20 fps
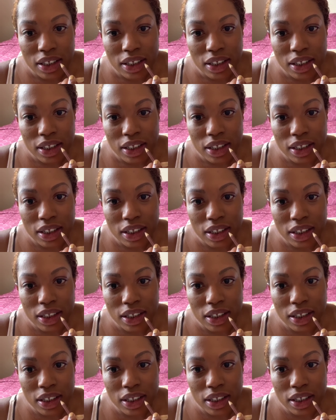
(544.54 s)

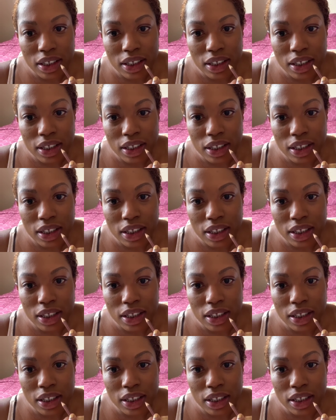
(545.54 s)

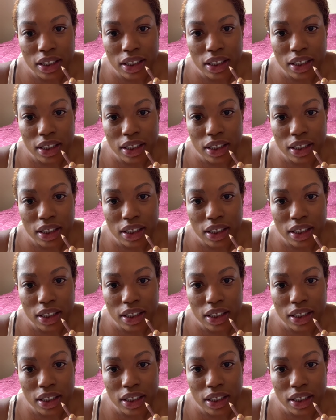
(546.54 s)
[no speech]